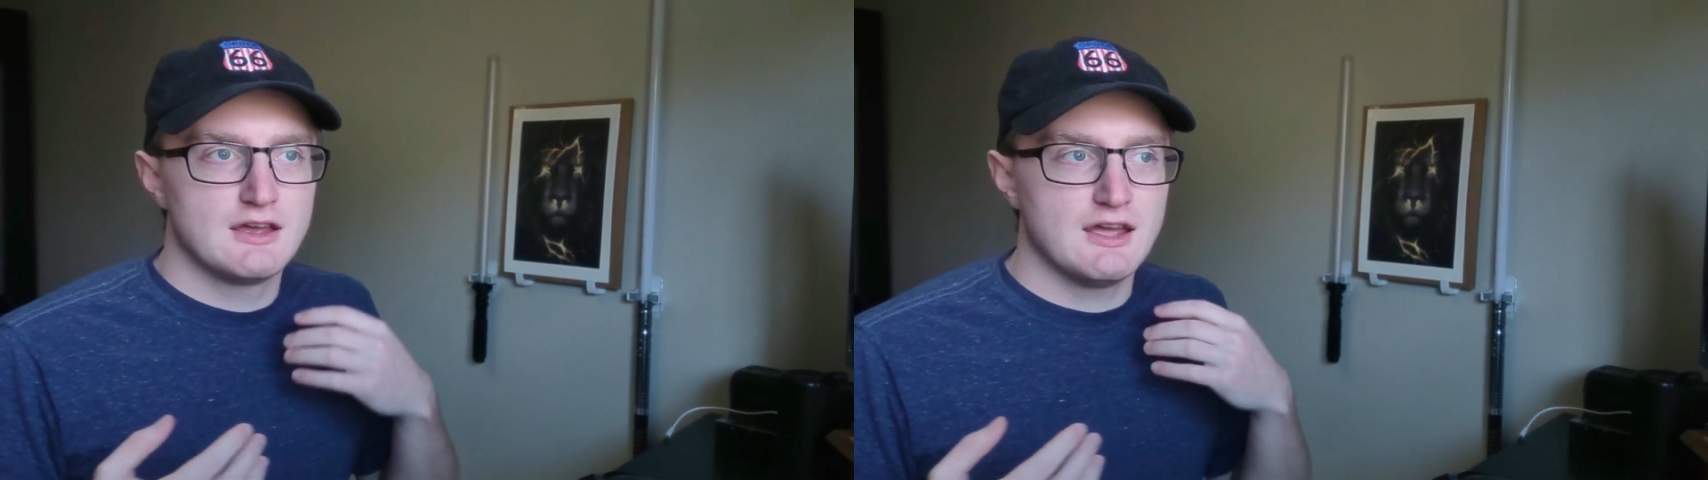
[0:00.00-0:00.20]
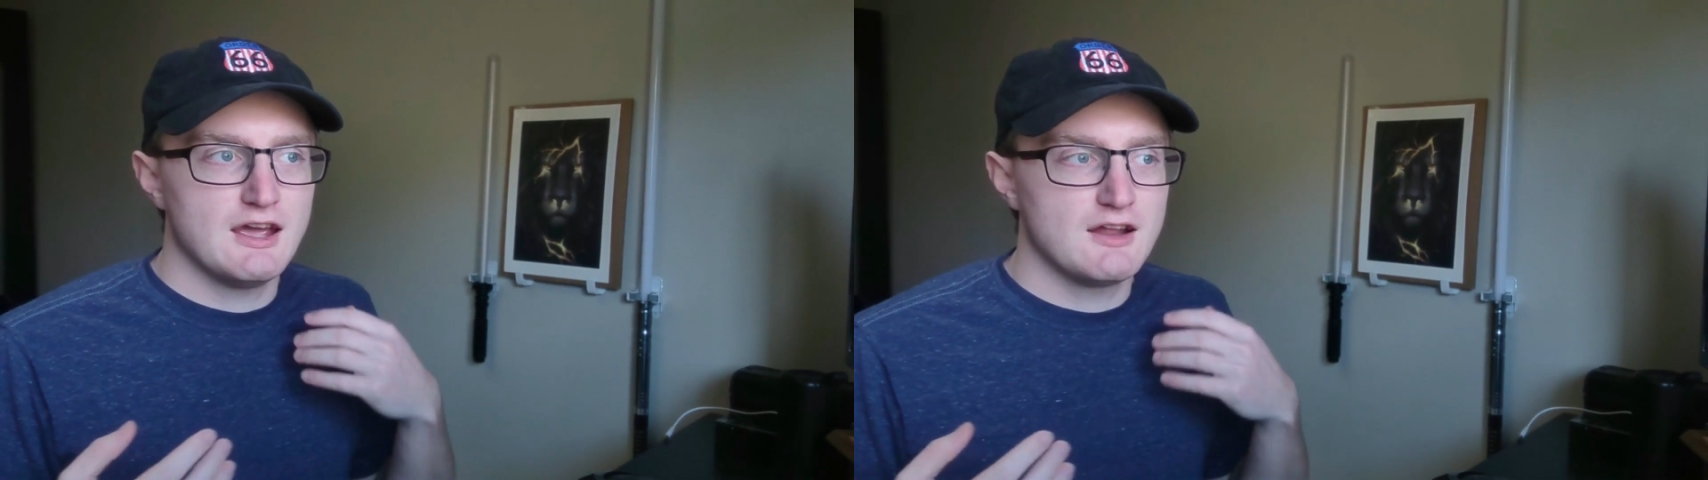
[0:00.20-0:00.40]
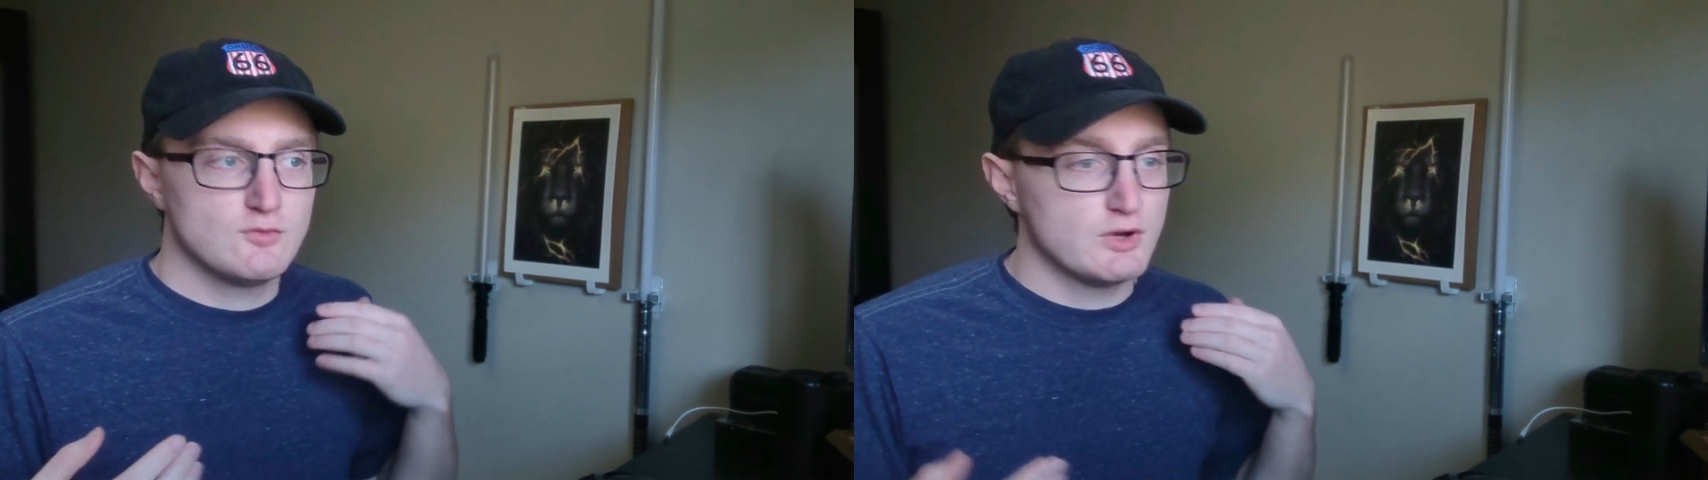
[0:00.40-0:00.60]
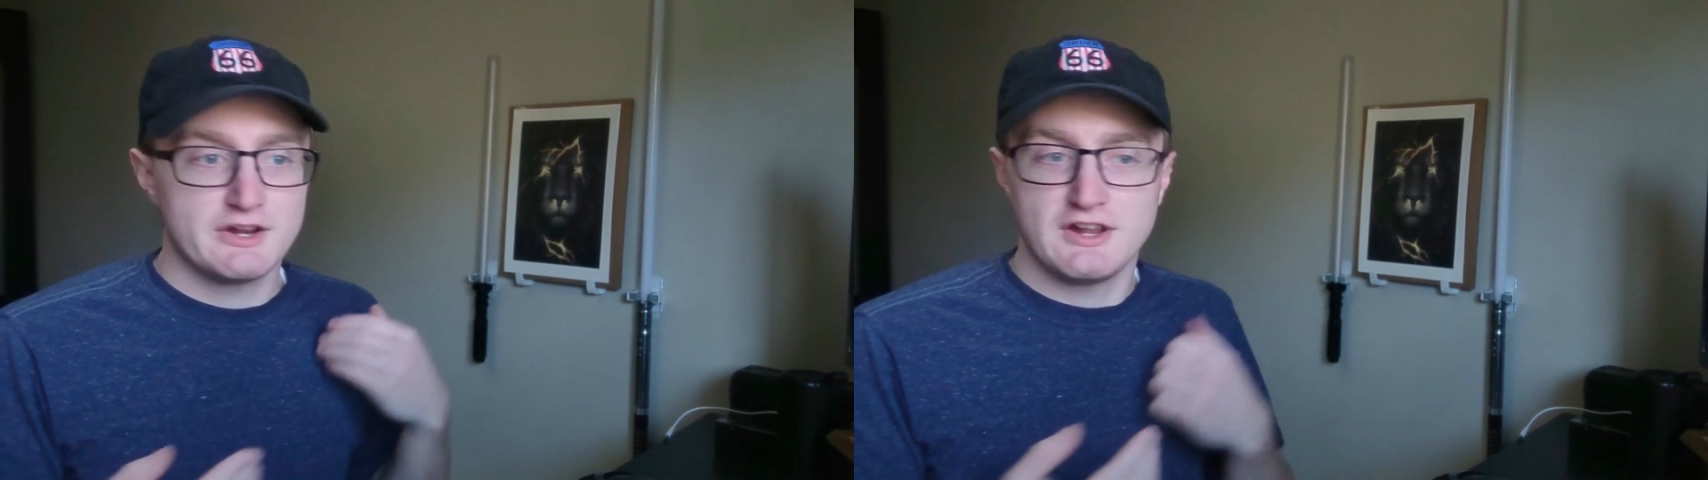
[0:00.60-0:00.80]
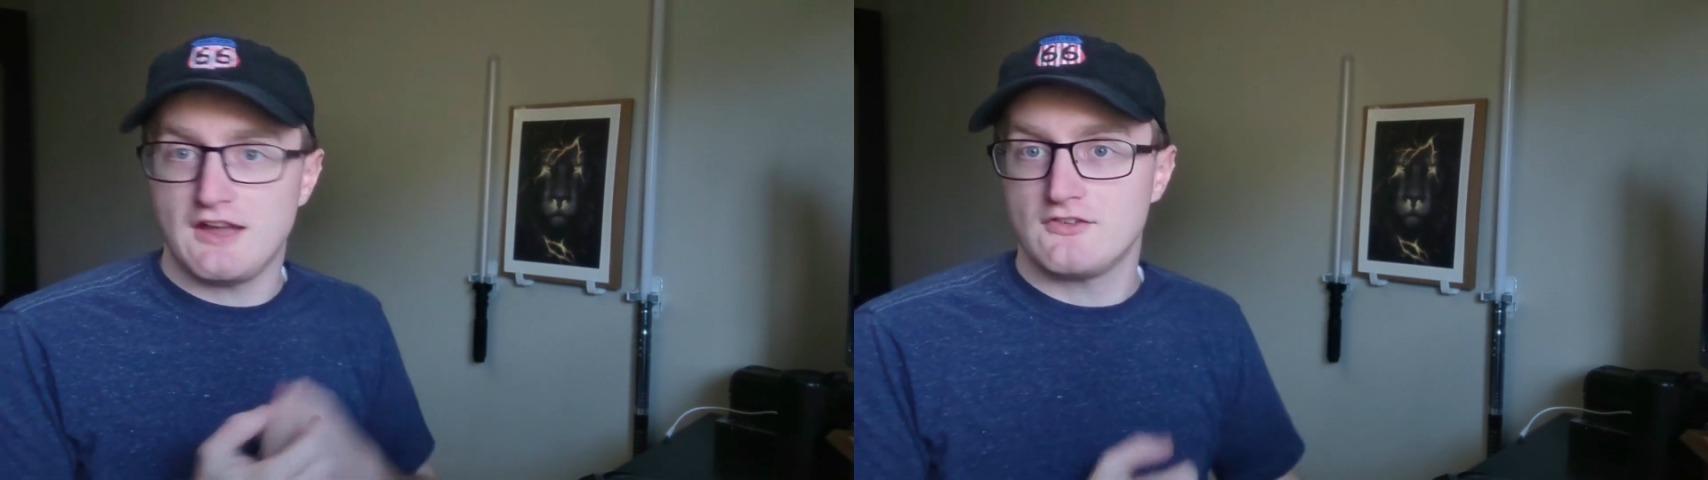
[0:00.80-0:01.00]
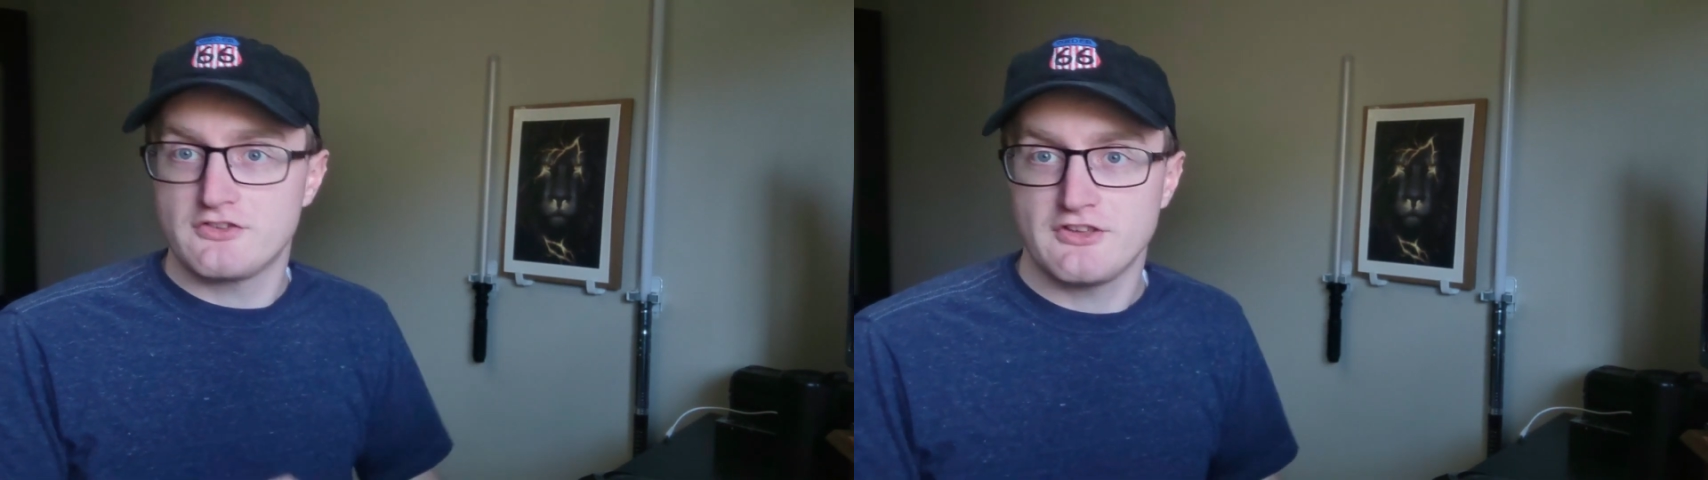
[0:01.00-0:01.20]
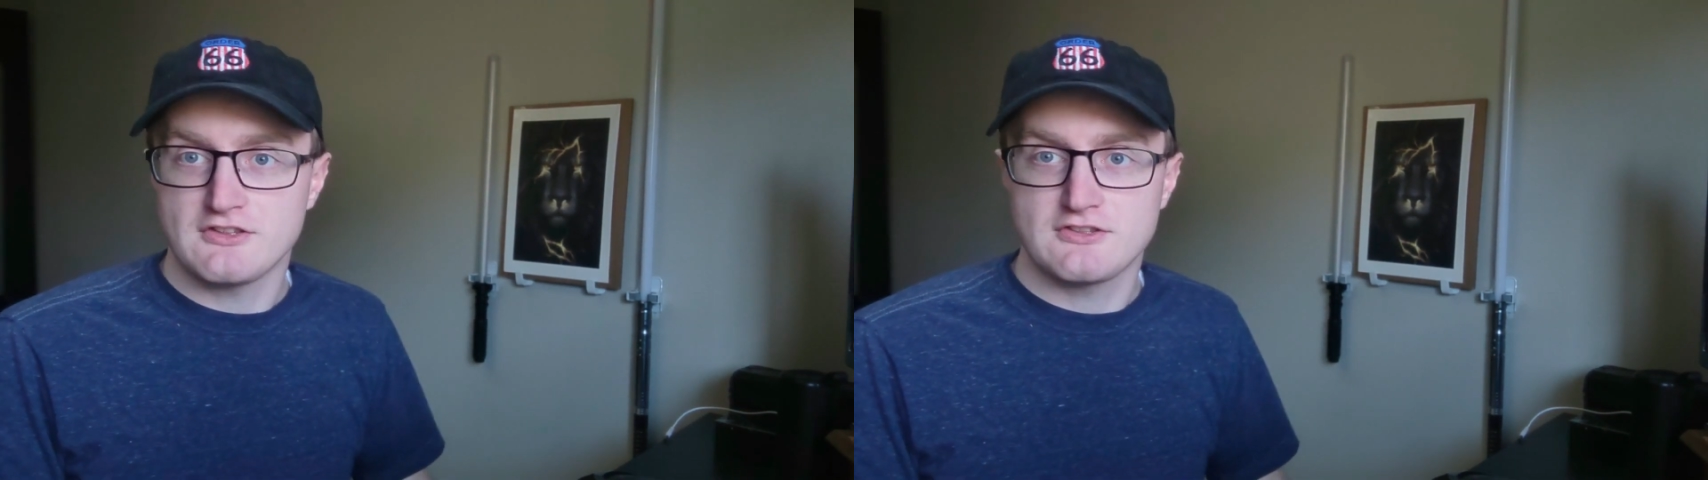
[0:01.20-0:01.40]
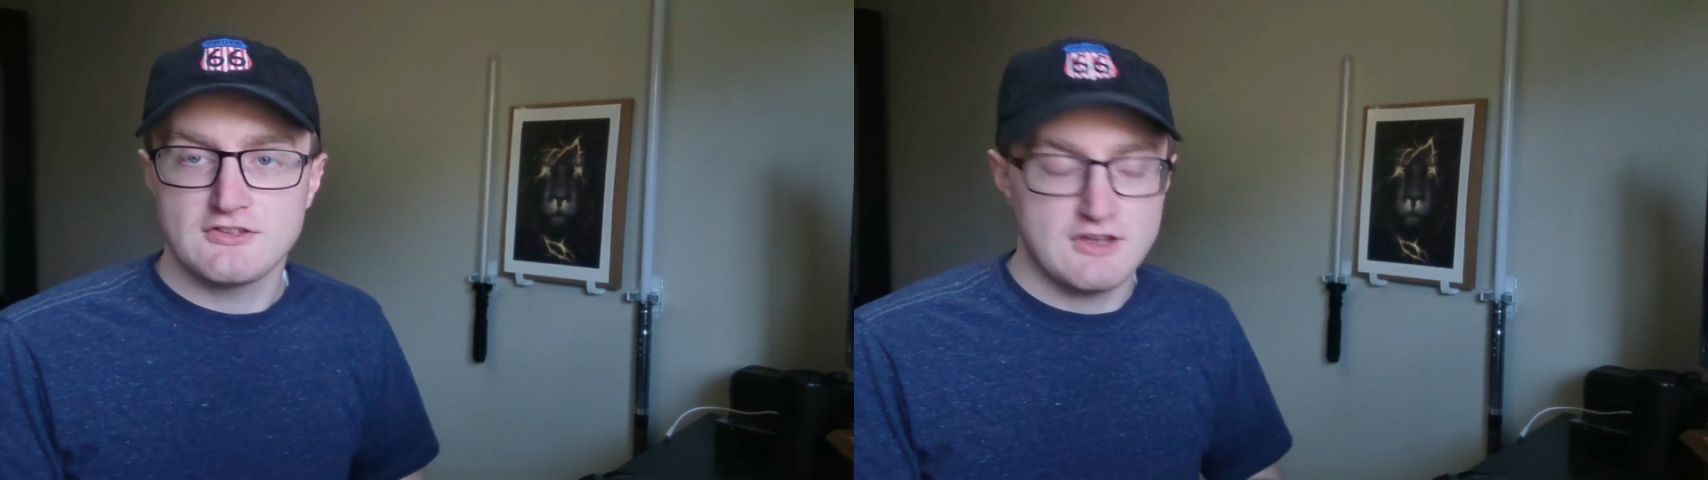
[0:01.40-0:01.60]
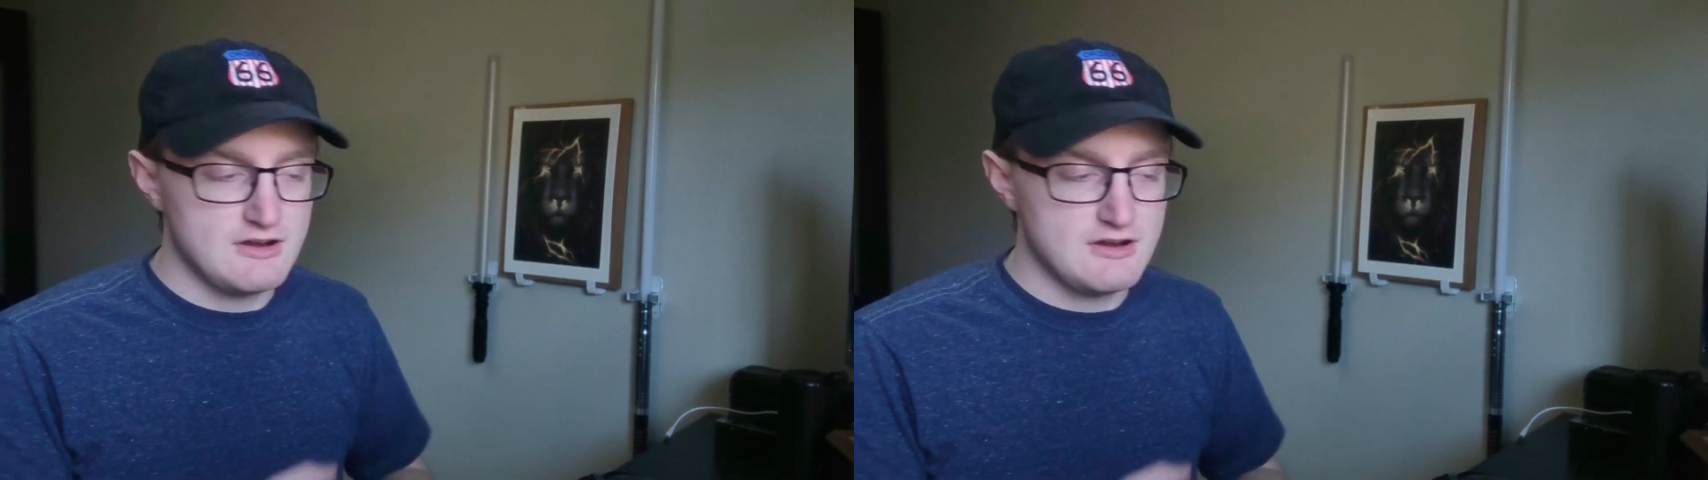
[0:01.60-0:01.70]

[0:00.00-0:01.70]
and I've wanted it ever since,